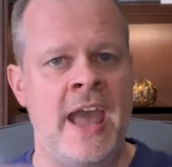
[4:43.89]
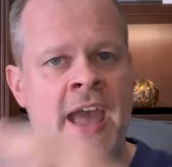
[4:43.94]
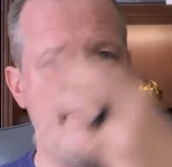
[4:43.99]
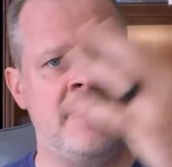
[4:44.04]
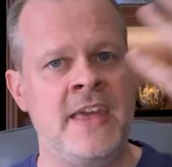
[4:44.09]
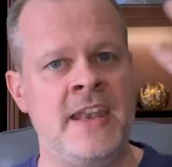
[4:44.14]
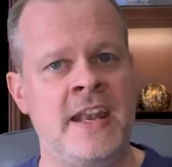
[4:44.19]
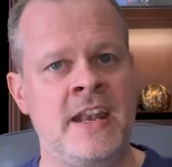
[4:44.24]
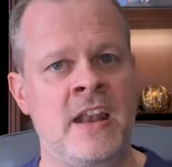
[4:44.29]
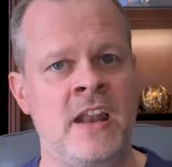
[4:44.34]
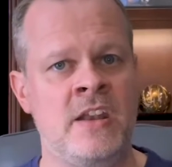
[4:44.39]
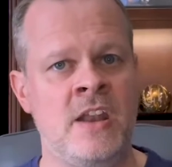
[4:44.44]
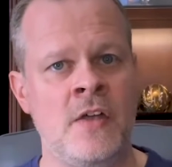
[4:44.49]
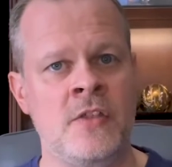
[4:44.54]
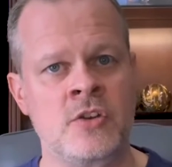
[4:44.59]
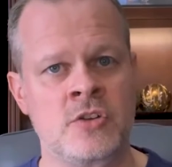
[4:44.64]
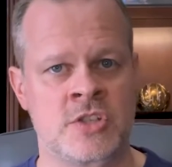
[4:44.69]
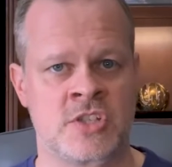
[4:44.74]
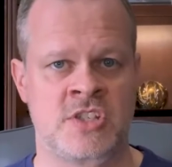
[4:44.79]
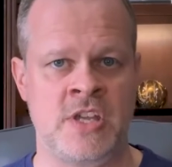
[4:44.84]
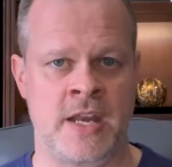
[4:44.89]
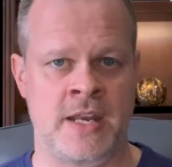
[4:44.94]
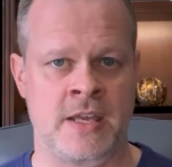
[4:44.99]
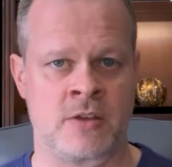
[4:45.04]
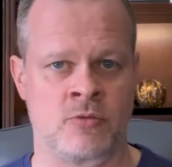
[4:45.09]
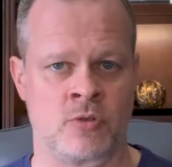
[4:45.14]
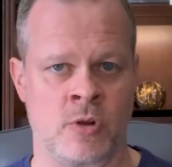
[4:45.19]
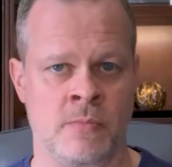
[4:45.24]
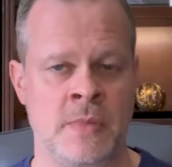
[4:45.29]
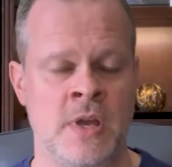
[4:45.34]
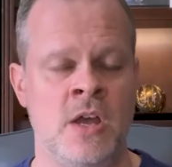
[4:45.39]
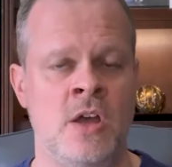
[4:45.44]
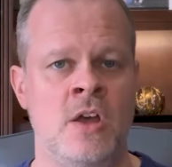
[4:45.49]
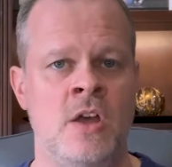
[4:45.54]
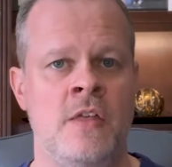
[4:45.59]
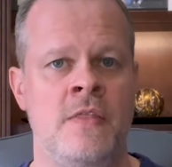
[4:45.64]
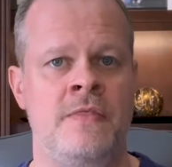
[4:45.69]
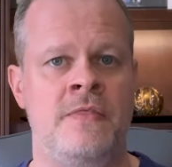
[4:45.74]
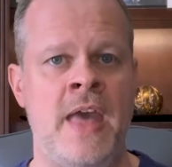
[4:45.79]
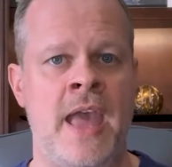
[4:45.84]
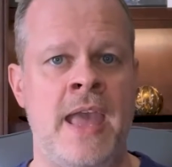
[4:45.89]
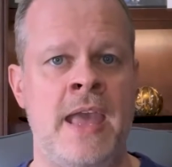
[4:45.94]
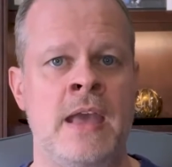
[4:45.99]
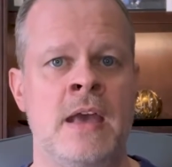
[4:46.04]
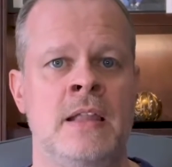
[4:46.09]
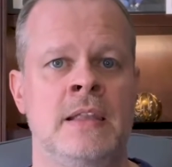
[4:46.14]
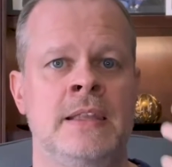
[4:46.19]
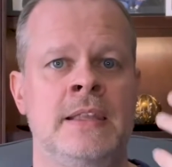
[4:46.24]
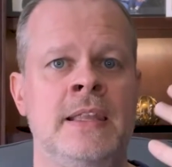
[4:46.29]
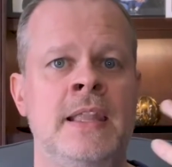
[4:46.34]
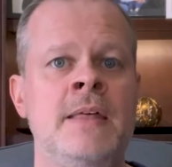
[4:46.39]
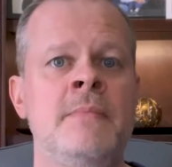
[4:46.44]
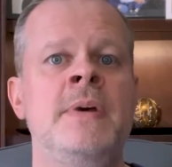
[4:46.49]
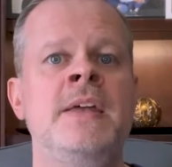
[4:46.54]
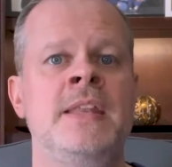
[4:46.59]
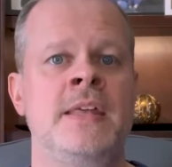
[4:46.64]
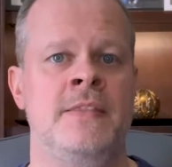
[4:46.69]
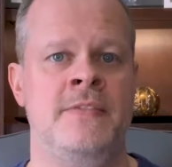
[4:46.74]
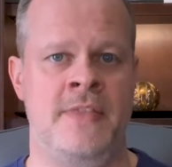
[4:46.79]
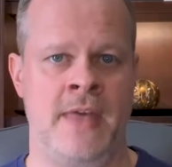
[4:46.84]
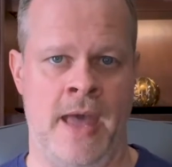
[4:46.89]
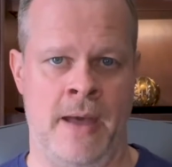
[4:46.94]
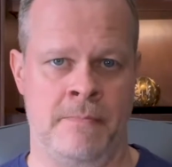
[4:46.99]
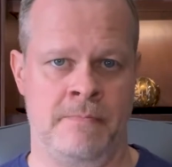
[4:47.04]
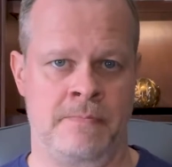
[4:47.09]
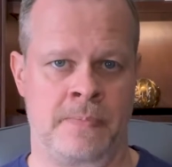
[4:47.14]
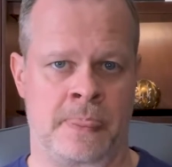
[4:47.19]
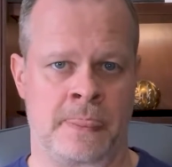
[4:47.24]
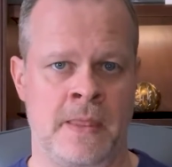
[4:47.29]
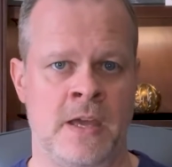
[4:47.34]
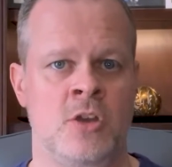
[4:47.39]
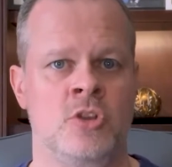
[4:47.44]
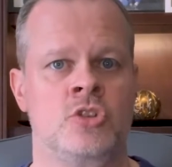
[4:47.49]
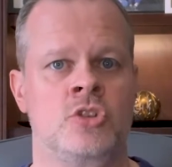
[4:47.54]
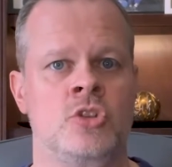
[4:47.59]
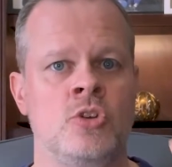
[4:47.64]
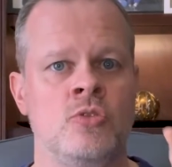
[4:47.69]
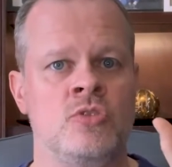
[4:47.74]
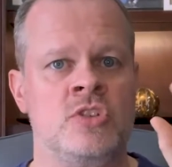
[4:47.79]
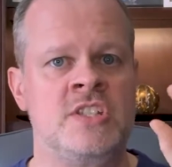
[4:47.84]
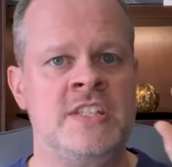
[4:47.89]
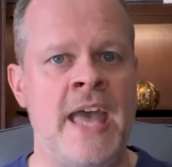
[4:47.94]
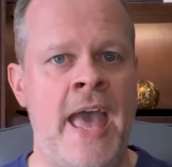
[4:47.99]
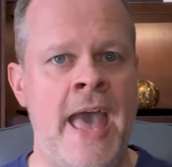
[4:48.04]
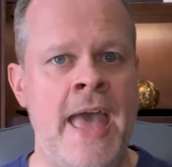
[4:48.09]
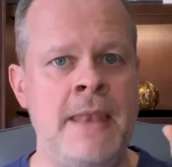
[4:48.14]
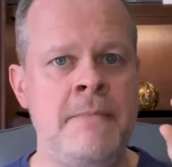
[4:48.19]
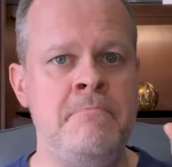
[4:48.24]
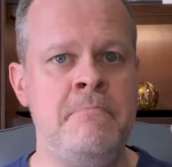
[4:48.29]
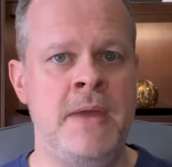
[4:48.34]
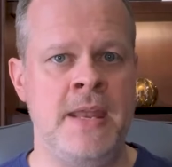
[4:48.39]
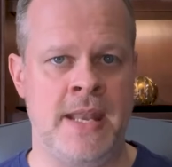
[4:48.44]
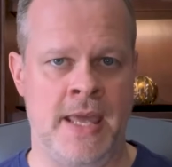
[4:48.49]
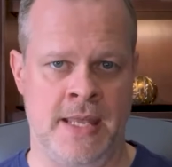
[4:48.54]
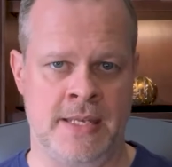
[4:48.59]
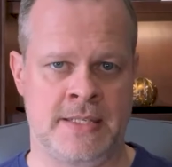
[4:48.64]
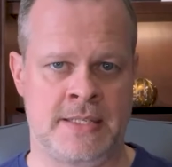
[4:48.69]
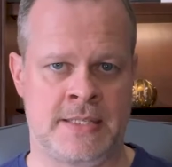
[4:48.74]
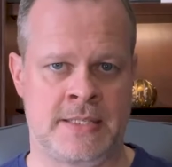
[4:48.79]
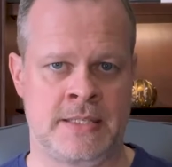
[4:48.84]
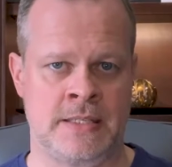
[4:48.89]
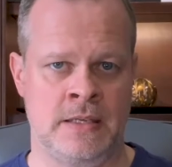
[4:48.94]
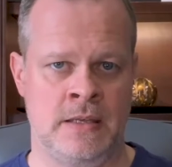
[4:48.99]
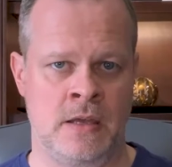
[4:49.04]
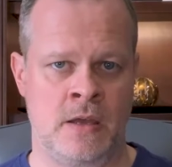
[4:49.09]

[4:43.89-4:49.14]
And then in another study group, they limited them to 10 minutes